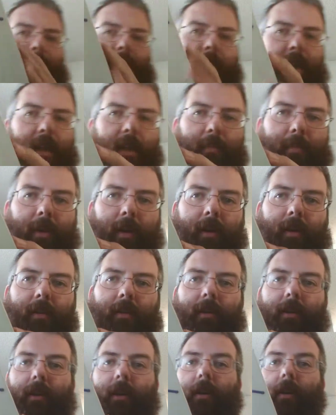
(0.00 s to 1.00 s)
taken apart.
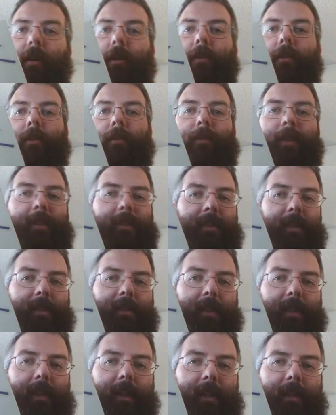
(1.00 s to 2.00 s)
The
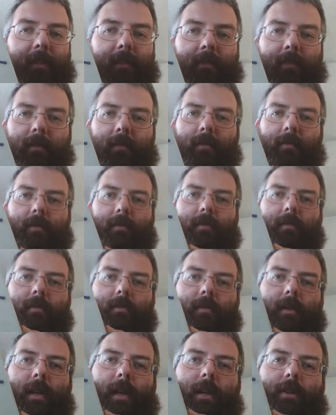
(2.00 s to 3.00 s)
V16
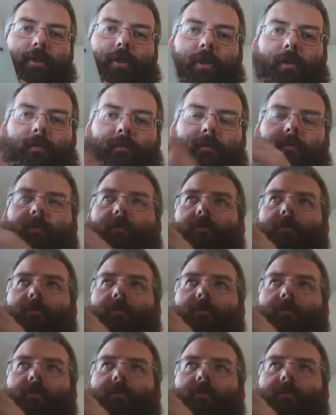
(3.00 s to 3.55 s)
engine,